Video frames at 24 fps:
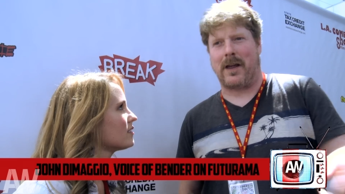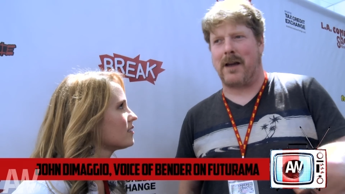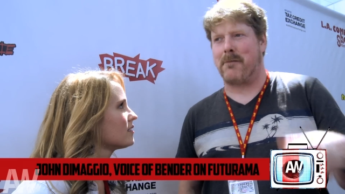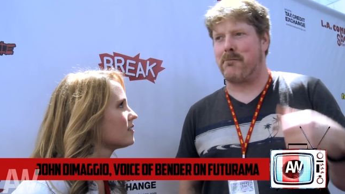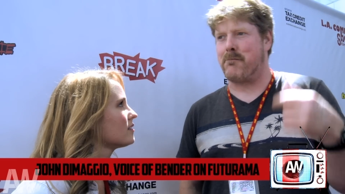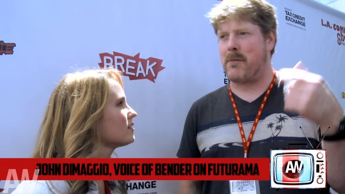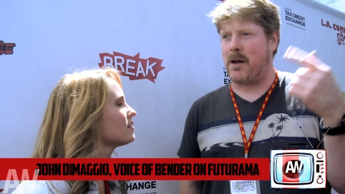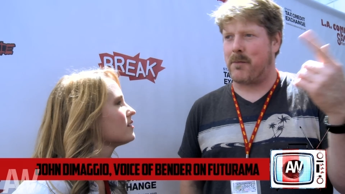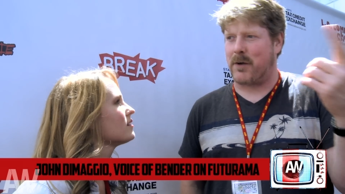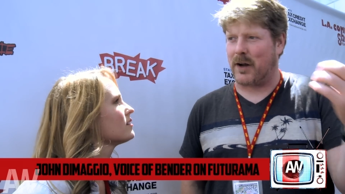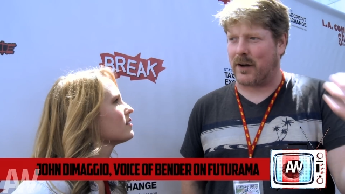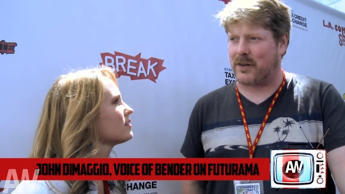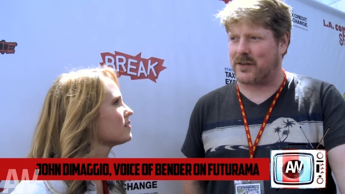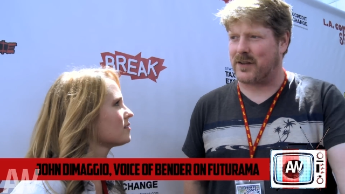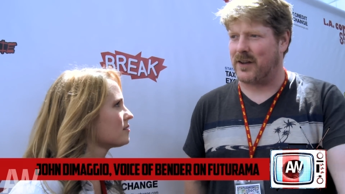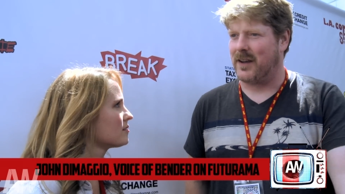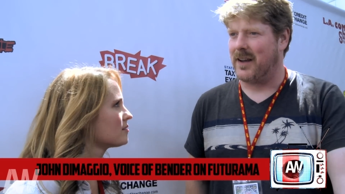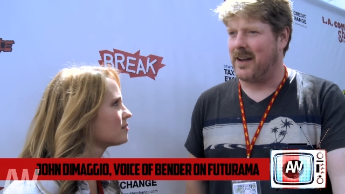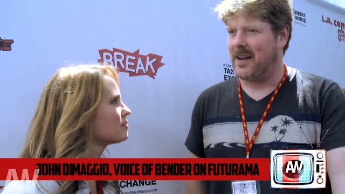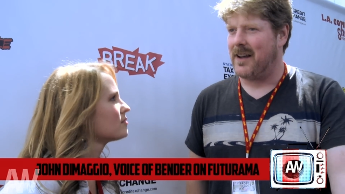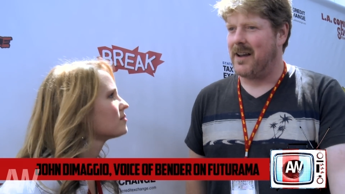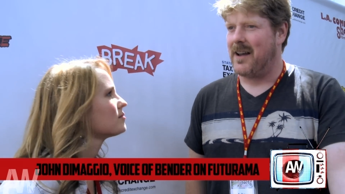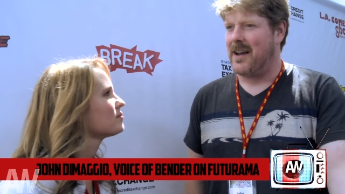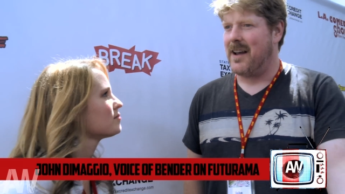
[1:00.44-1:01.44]
Speaker 1: They mimicked.
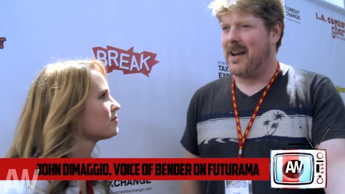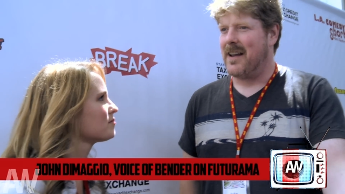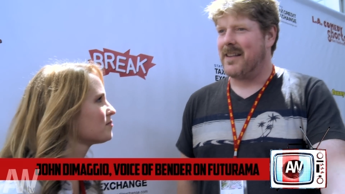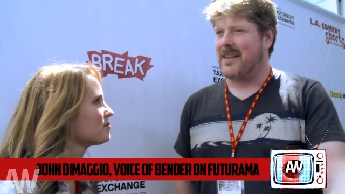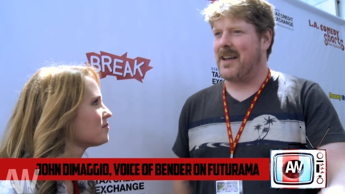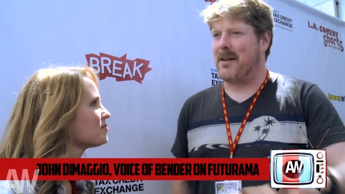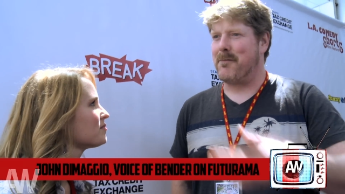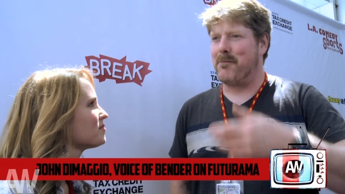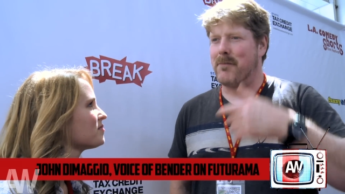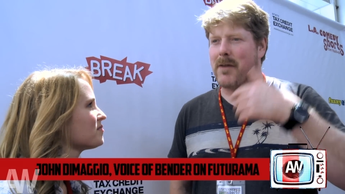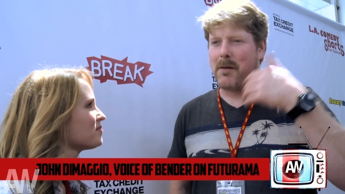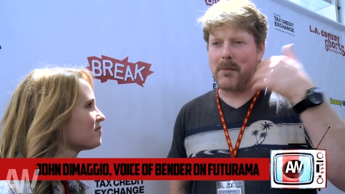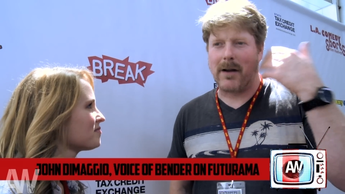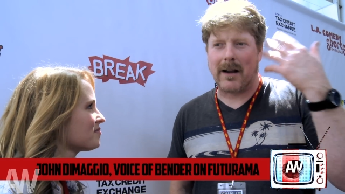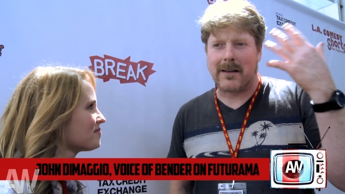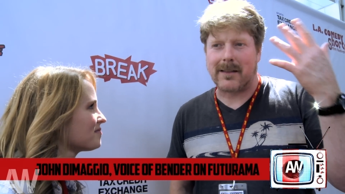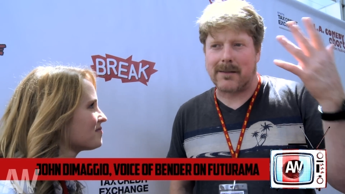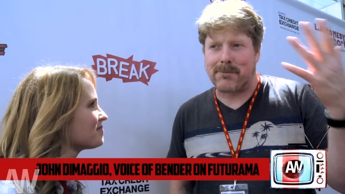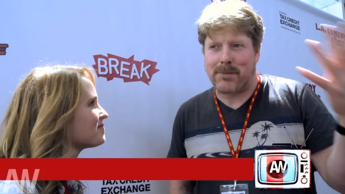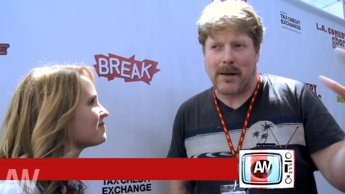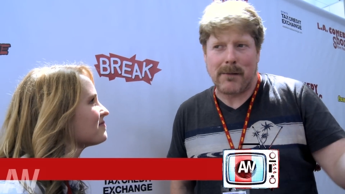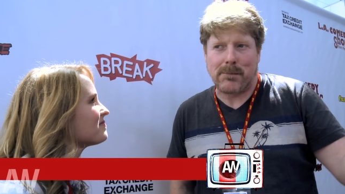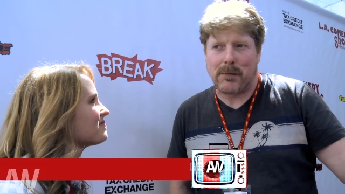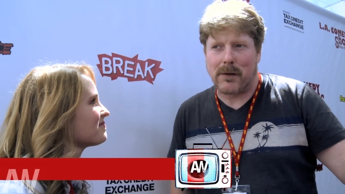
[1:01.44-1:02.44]
They mimicked
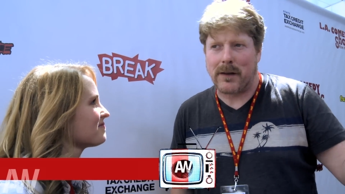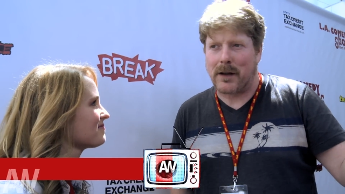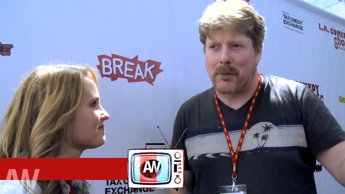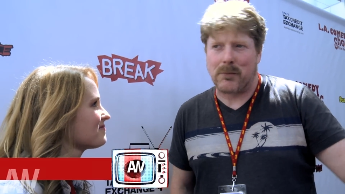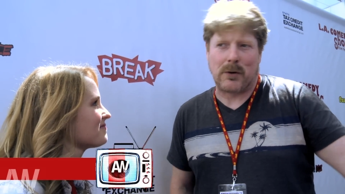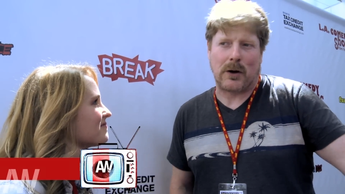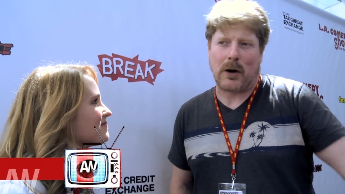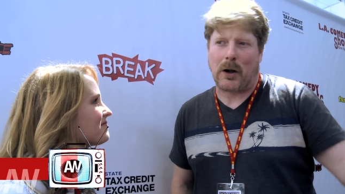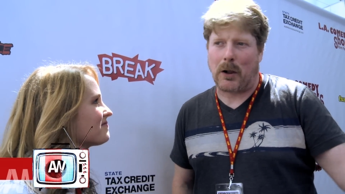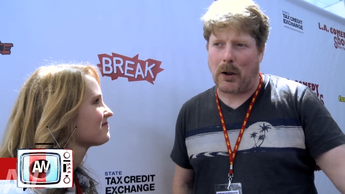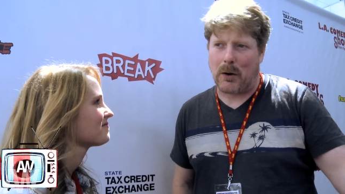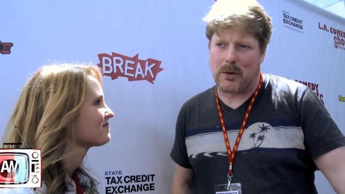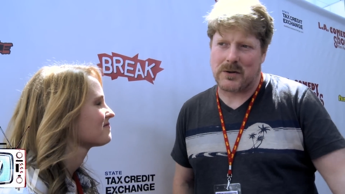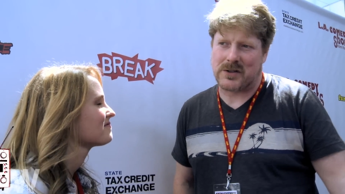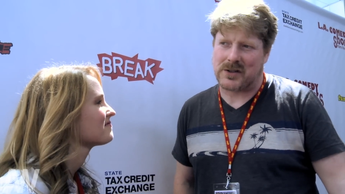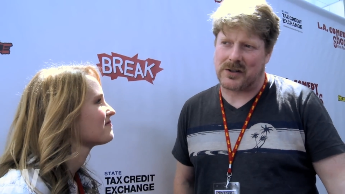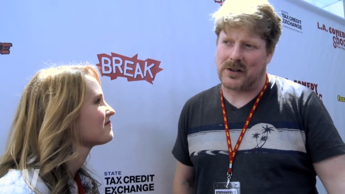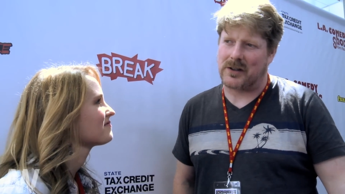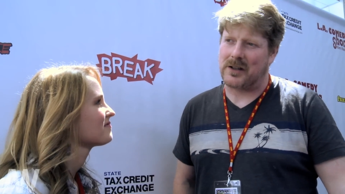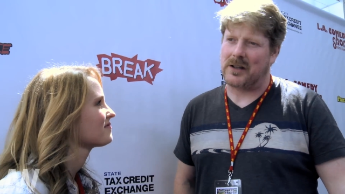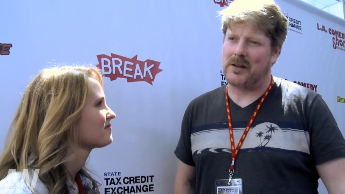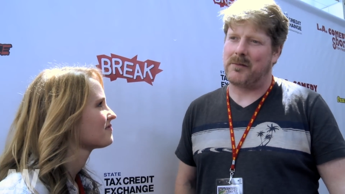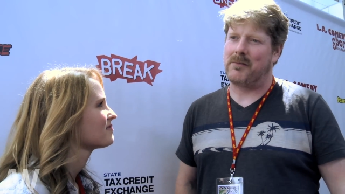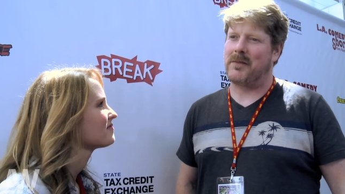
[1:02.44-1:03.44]
people that were close to
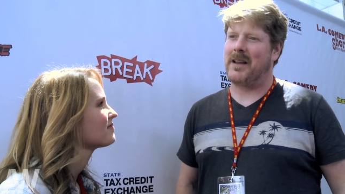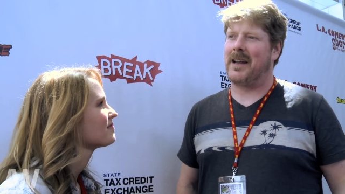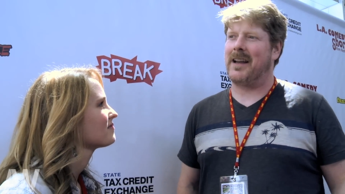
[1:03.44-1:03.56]
them.